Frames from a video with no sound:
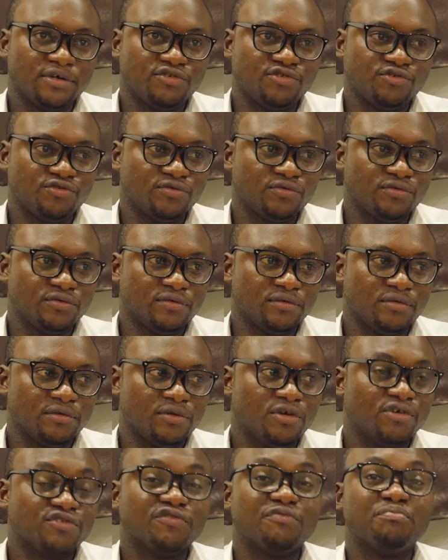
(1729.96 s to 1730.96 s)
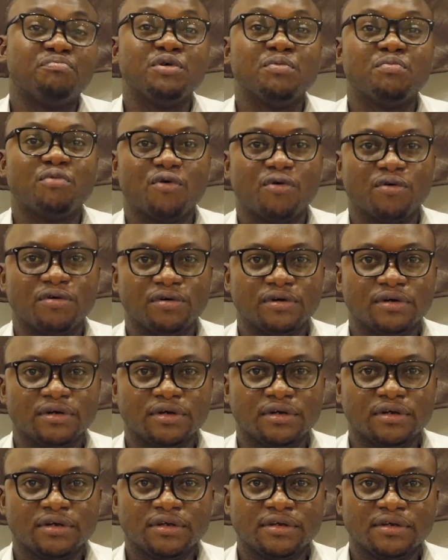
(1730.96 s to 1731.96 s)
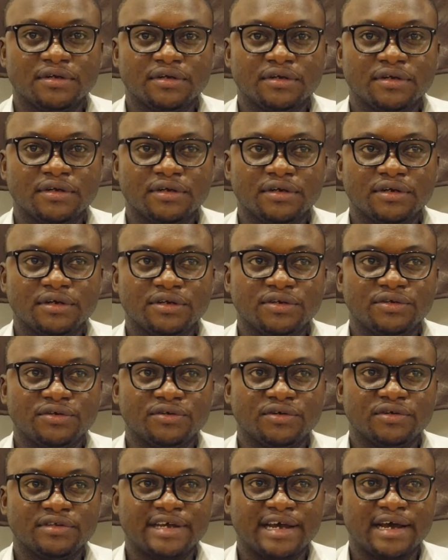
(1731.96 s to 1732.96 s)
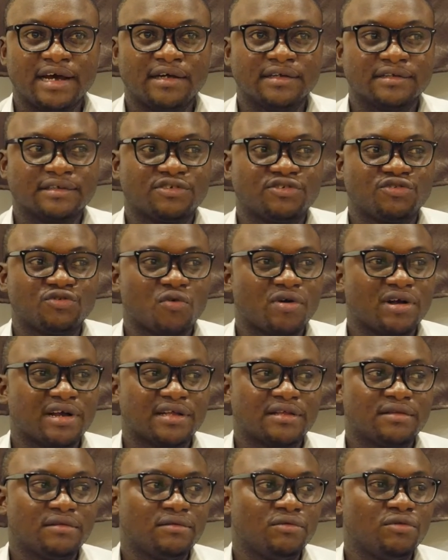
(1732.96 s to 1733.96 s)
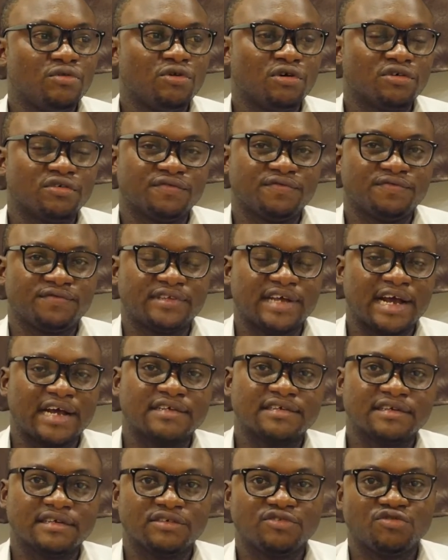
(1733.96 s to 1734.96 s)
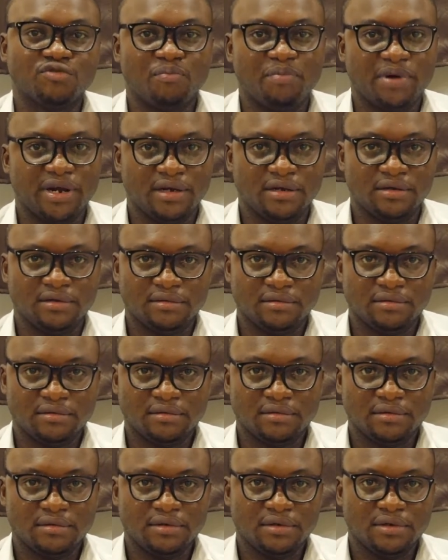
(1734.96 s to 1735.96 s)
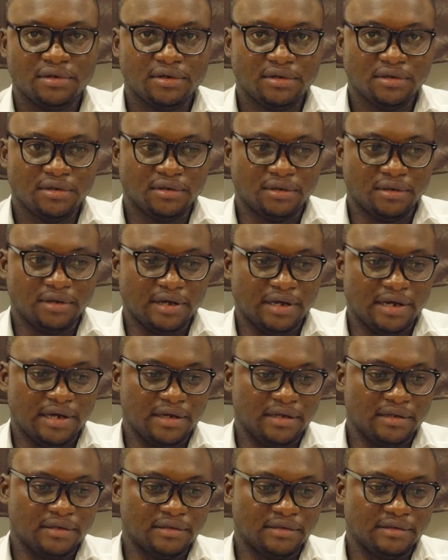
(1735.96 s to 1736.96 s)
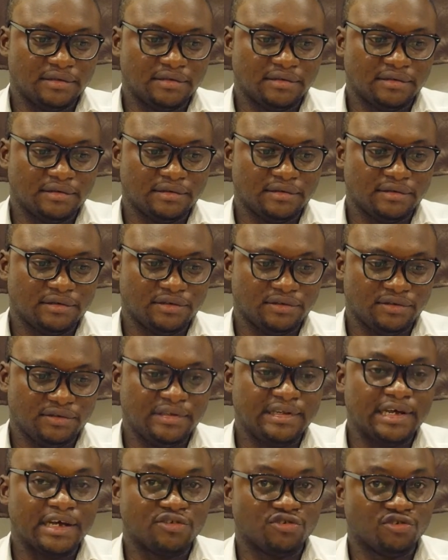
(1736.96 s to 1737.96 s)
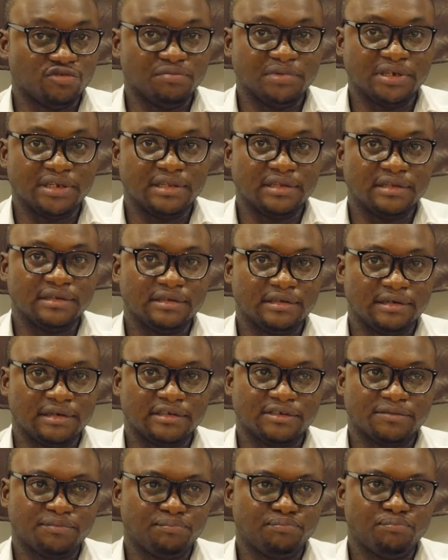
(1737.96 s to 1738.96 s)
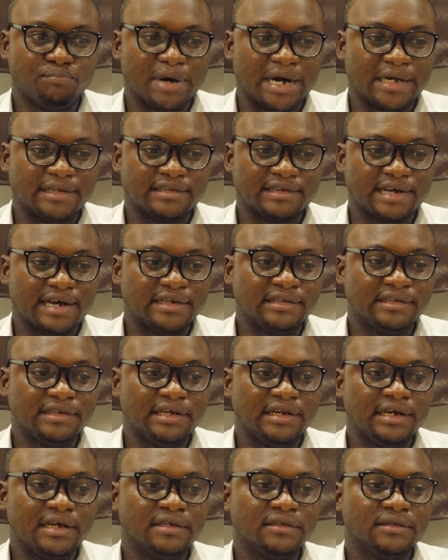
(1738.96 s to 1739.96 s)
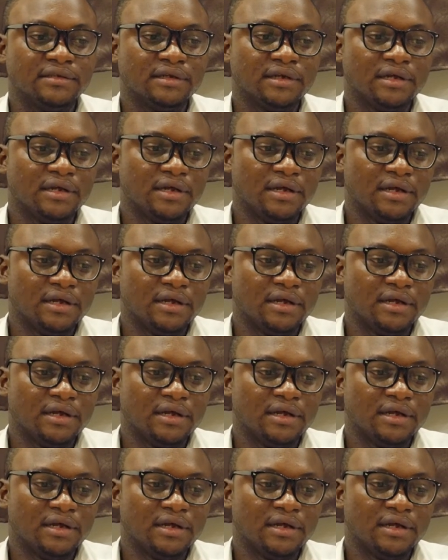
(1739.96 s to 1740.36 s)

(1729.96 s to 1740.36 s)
to a lot of people. You know, there are so lot of taxes to pay. And they told me this, but I didn't